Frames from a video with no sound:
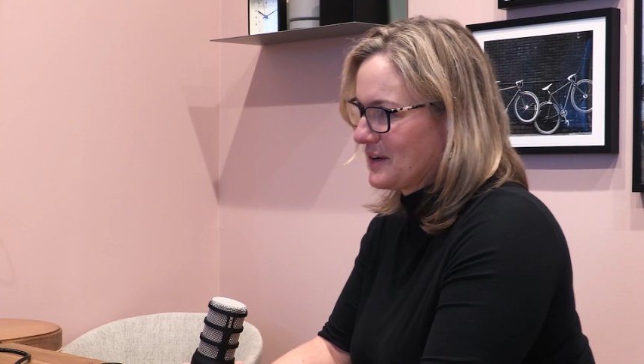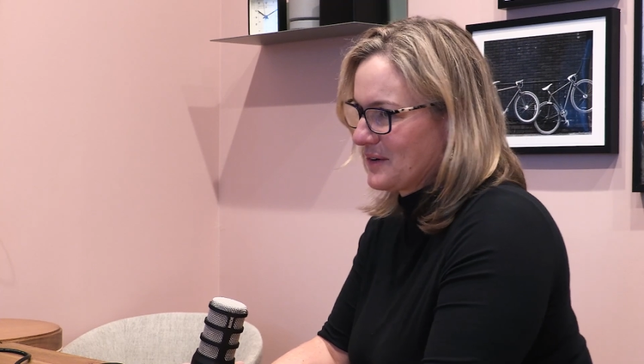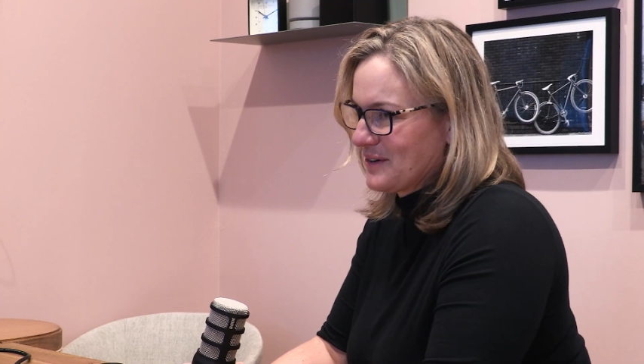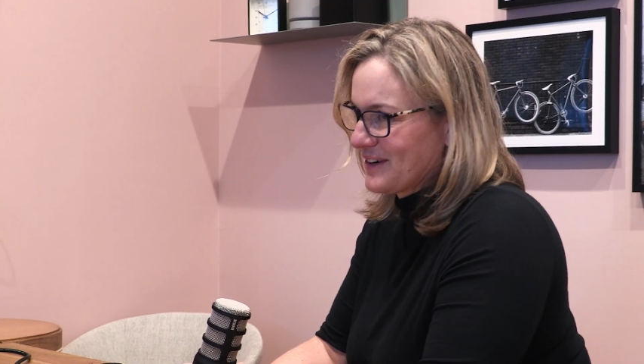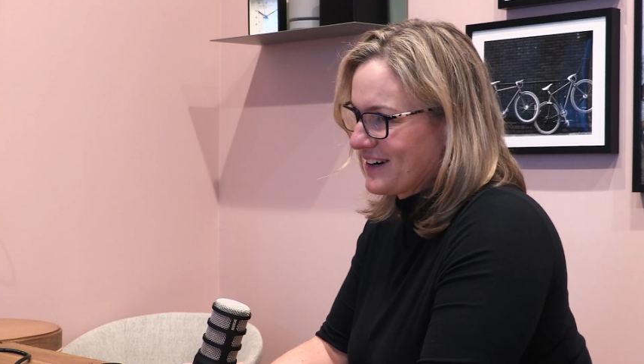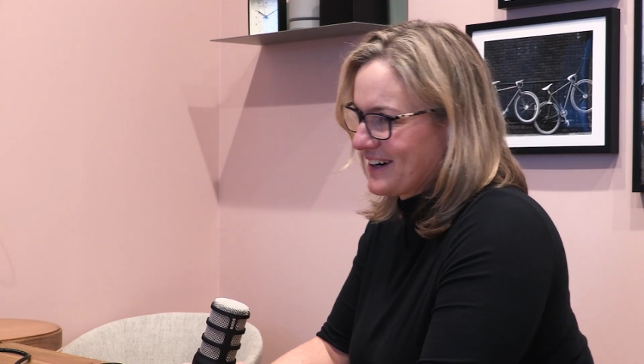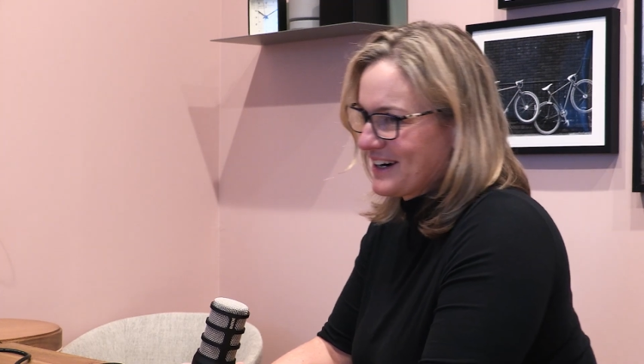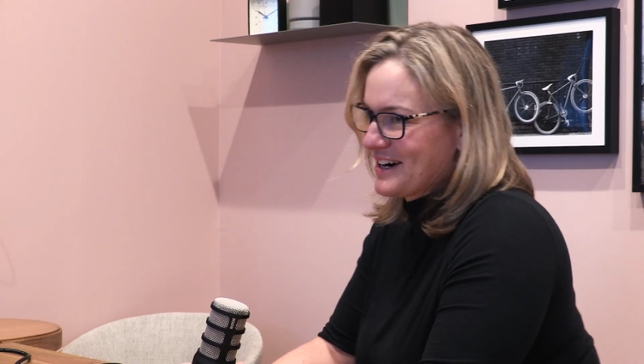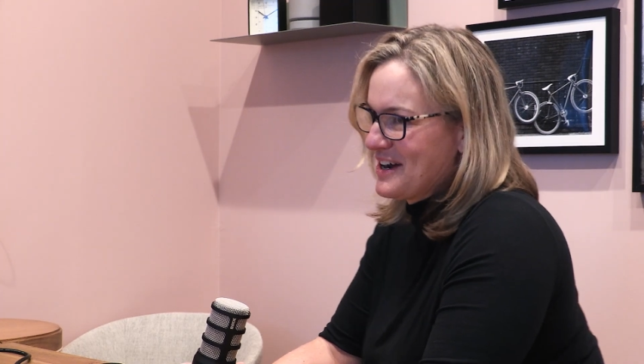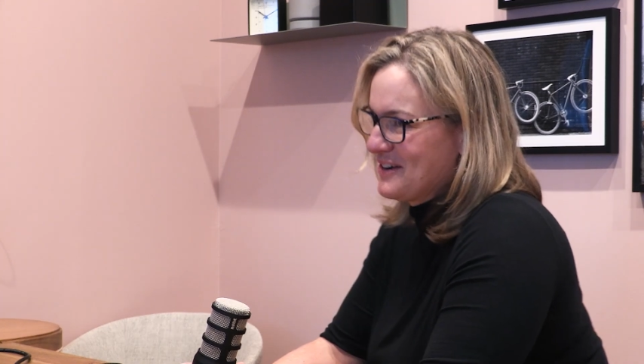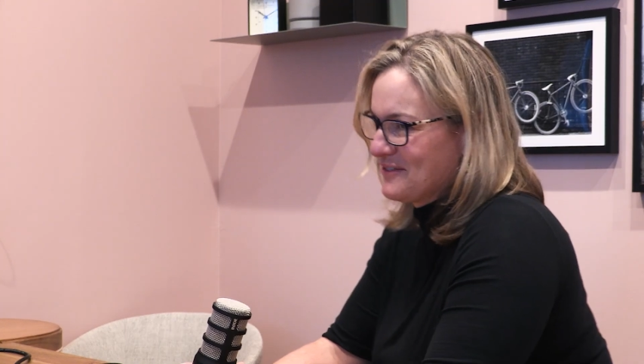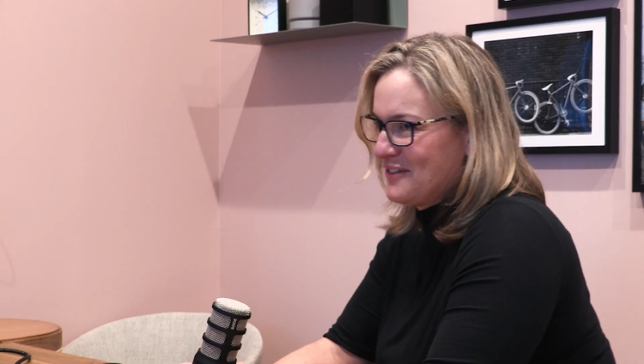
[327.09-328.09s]
Or
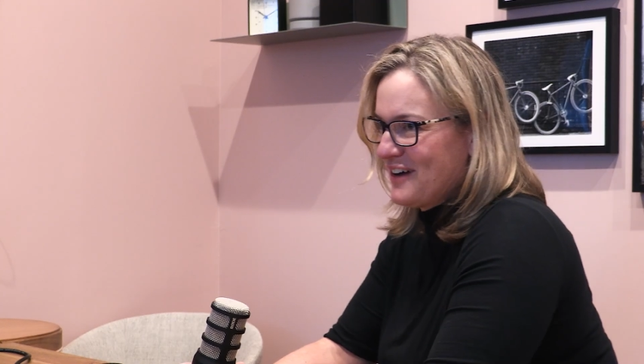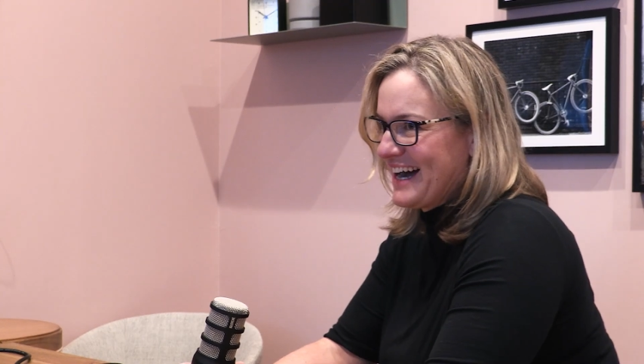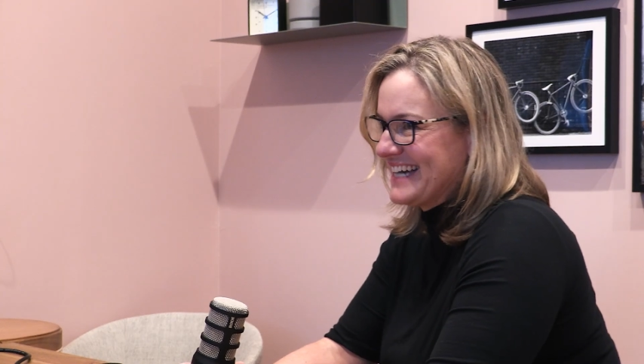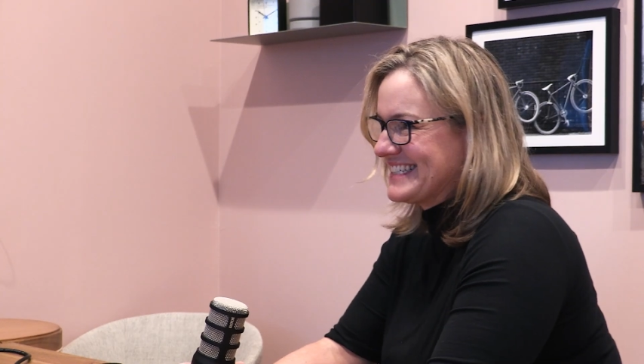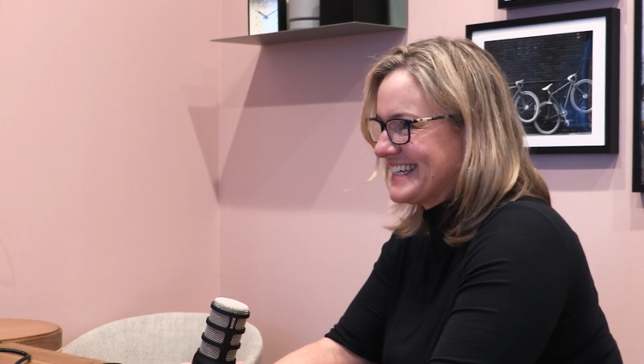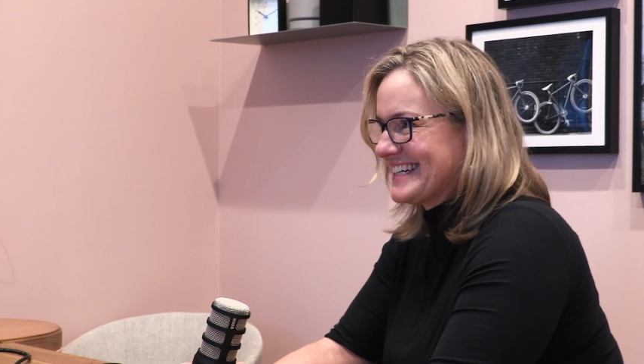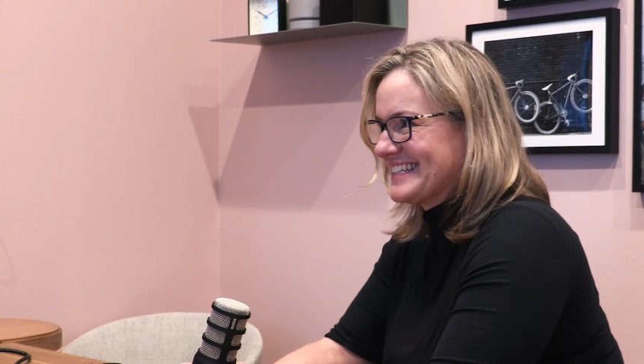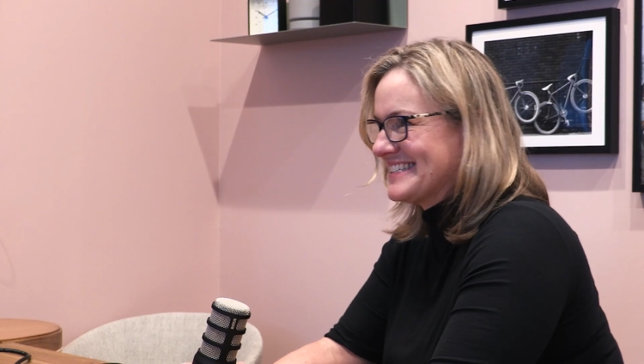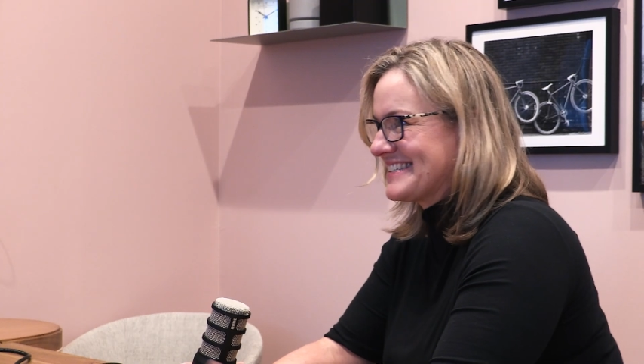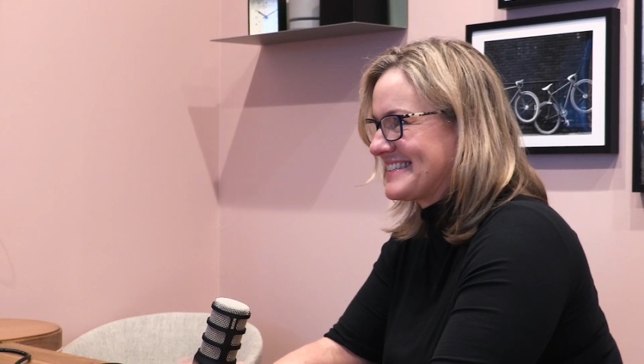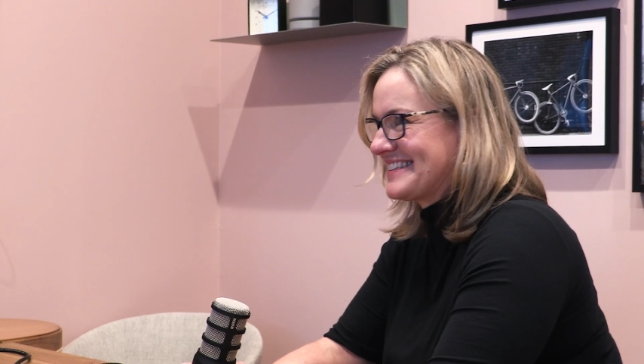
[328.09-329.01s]
why does,